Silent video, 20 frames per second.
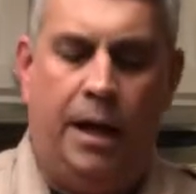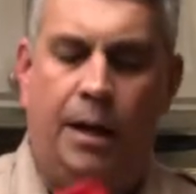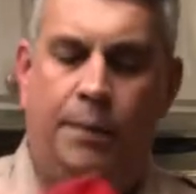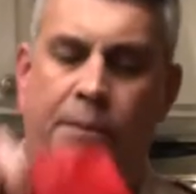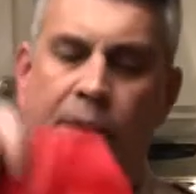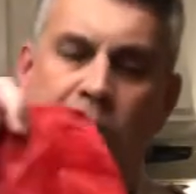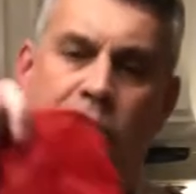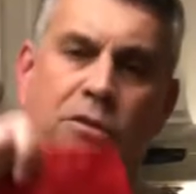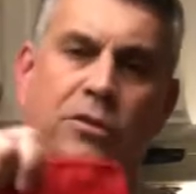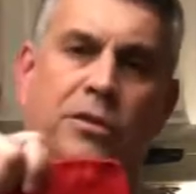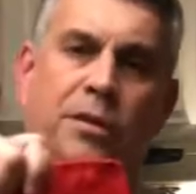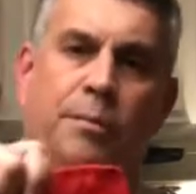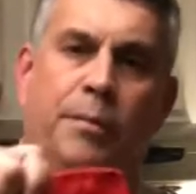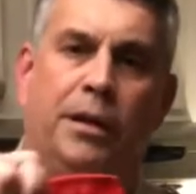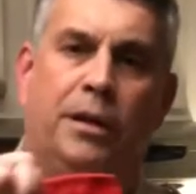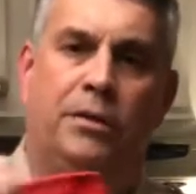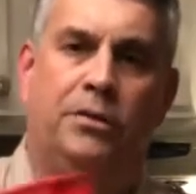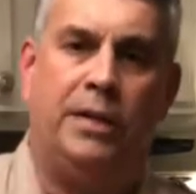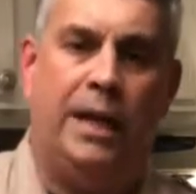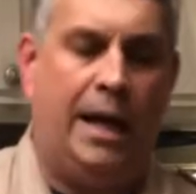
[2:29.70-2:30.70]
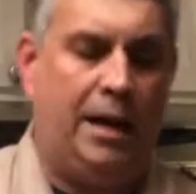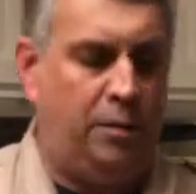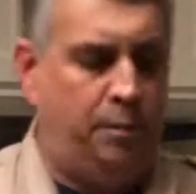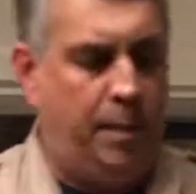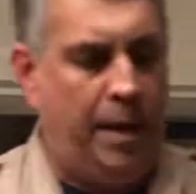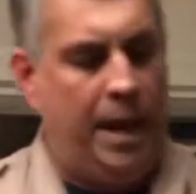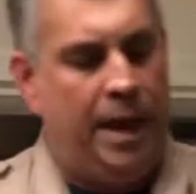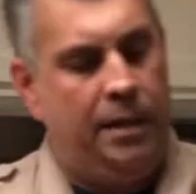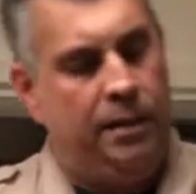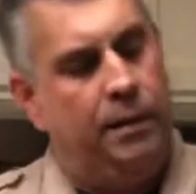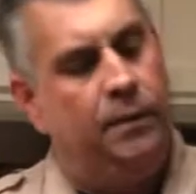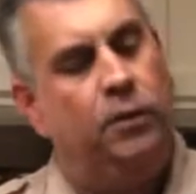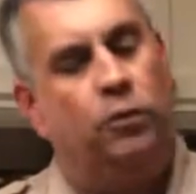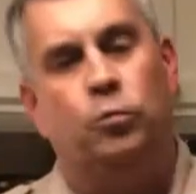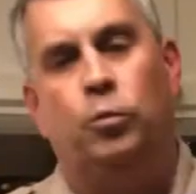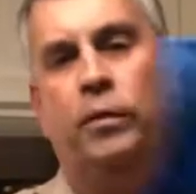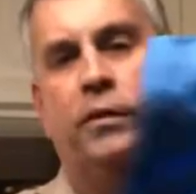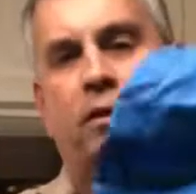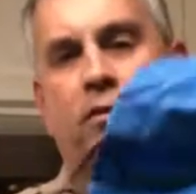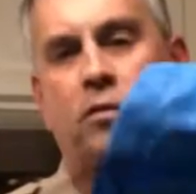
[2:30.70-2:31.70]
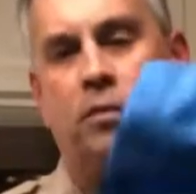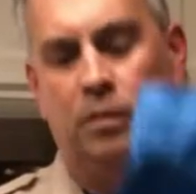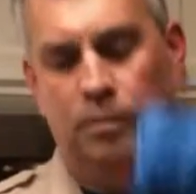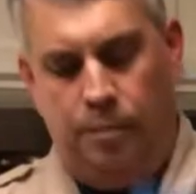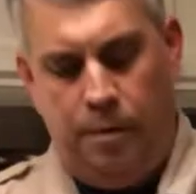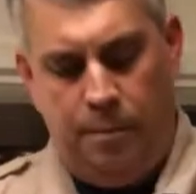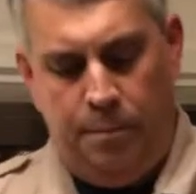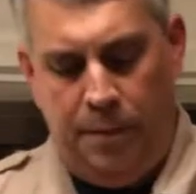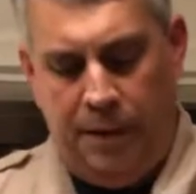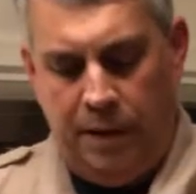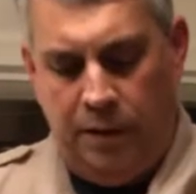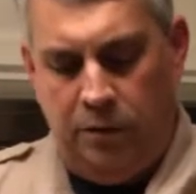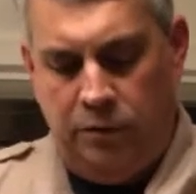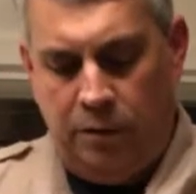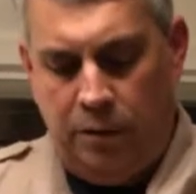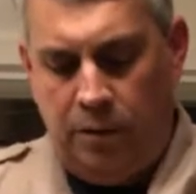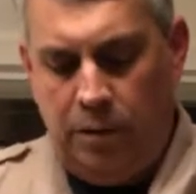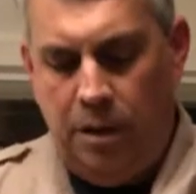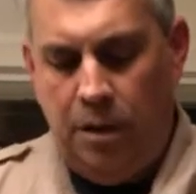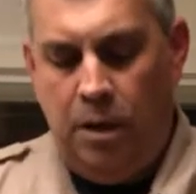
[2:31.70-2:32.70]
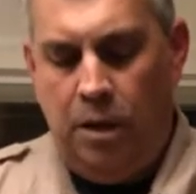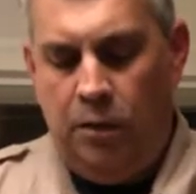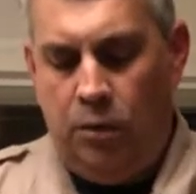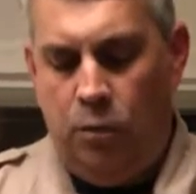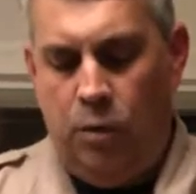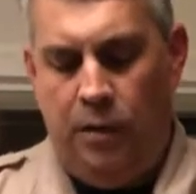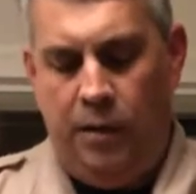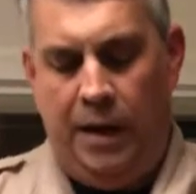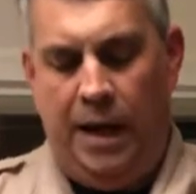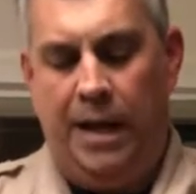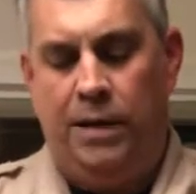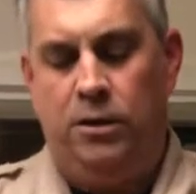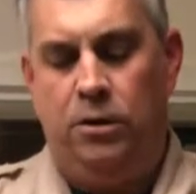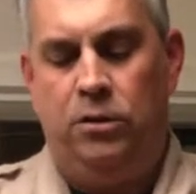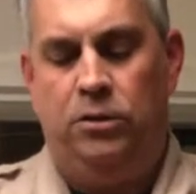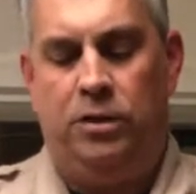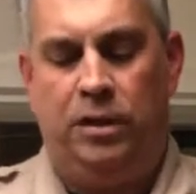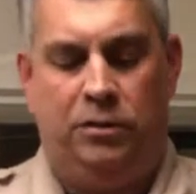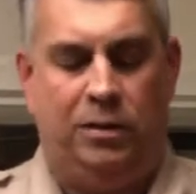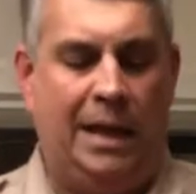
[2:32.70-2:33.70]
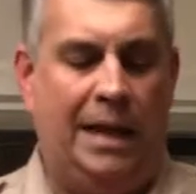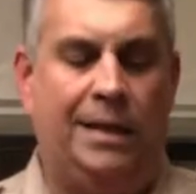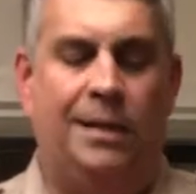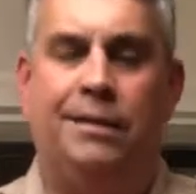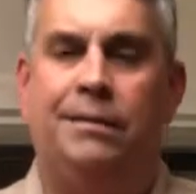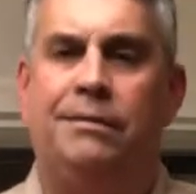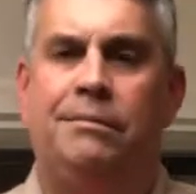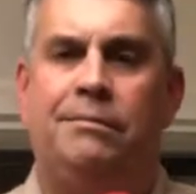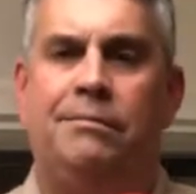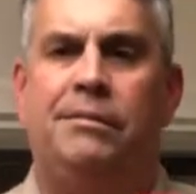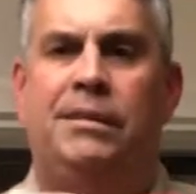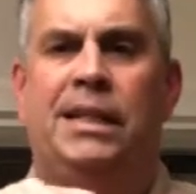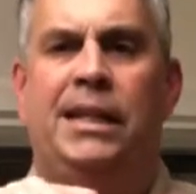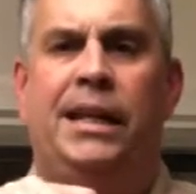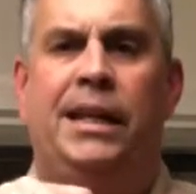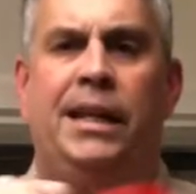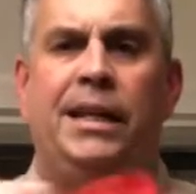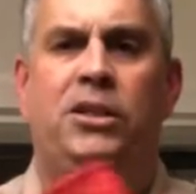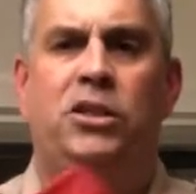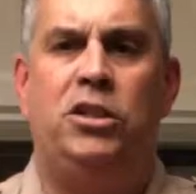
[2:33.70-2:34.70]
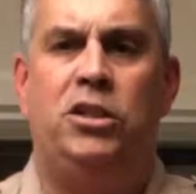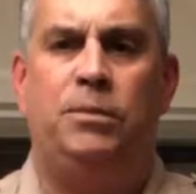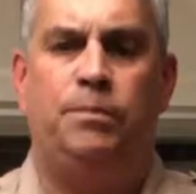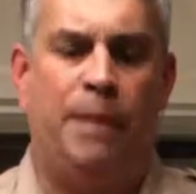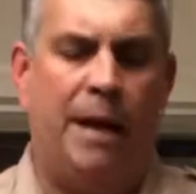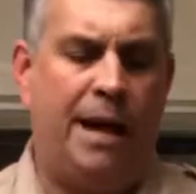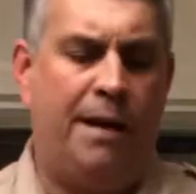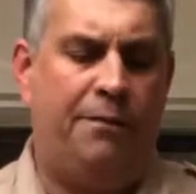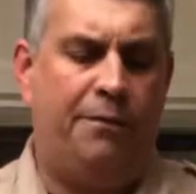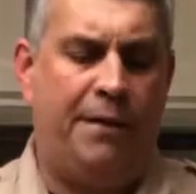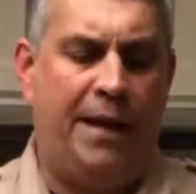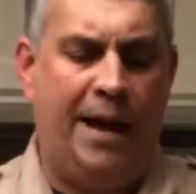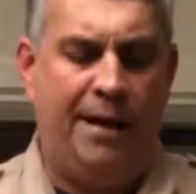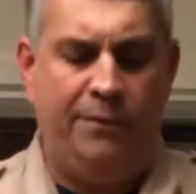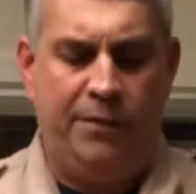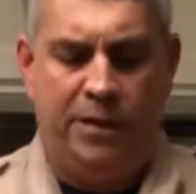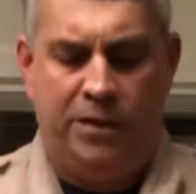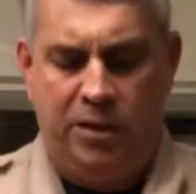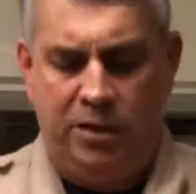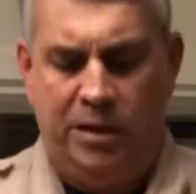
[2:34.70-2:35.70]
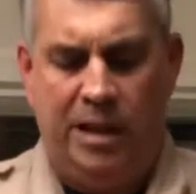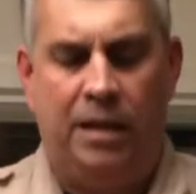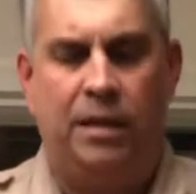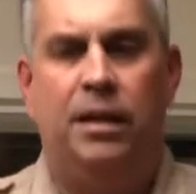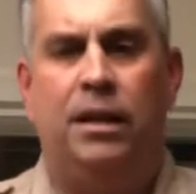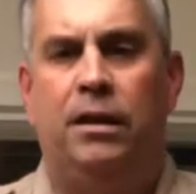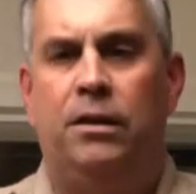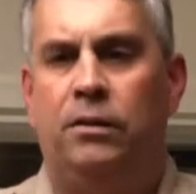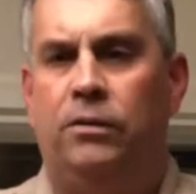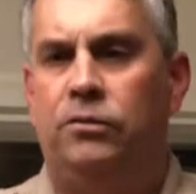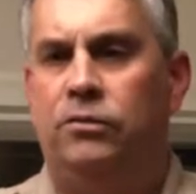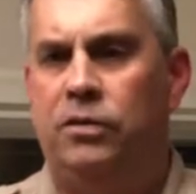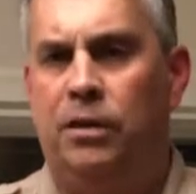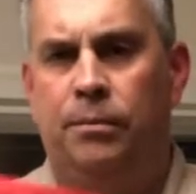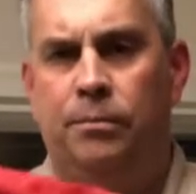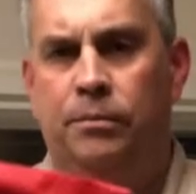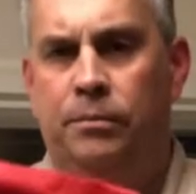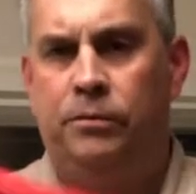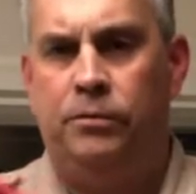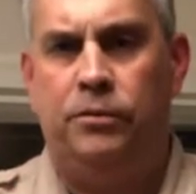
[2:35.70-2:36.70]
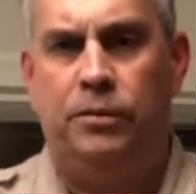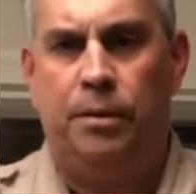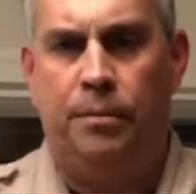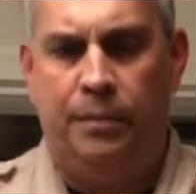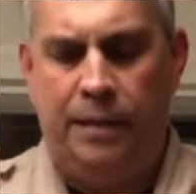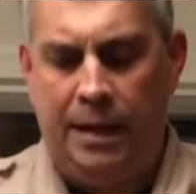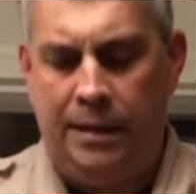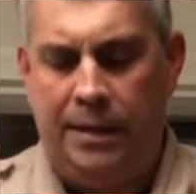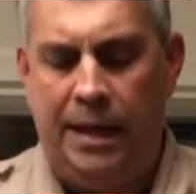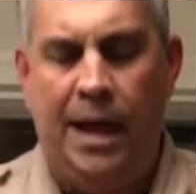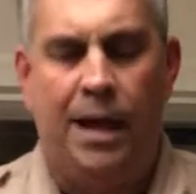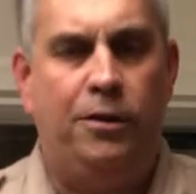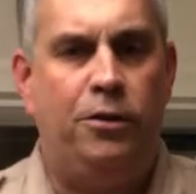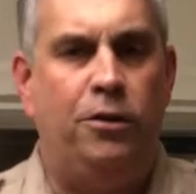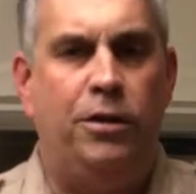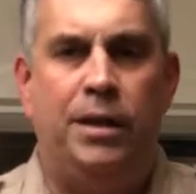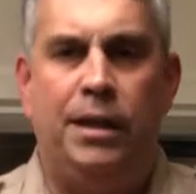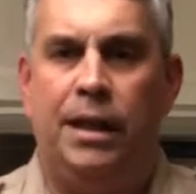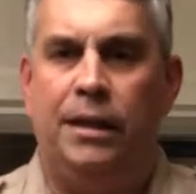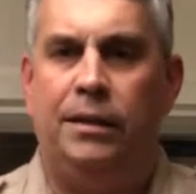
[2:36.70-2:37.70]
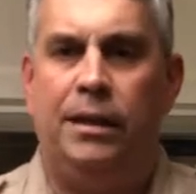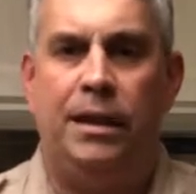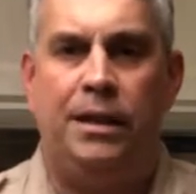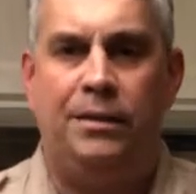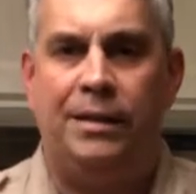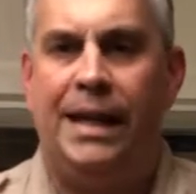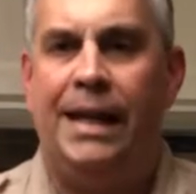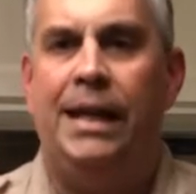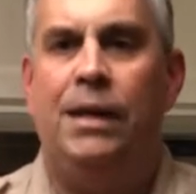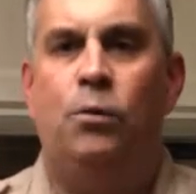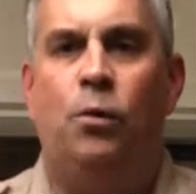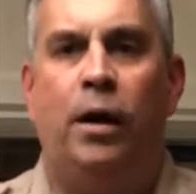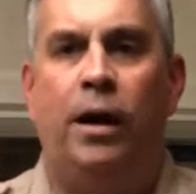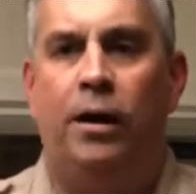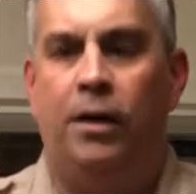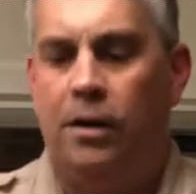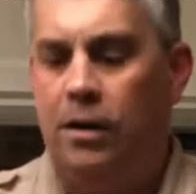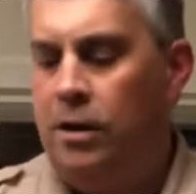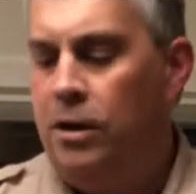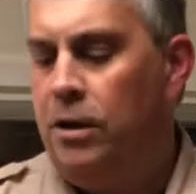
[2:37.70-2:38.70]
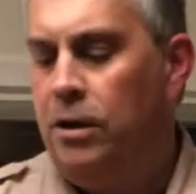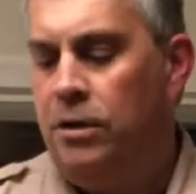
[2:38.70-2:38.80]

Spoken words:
This is the middle-sized bag, and then there's one that's a little bit bigger. So the one that I use is like 10 inches by 5 inches, I think, or something like that. You can get these anywhere.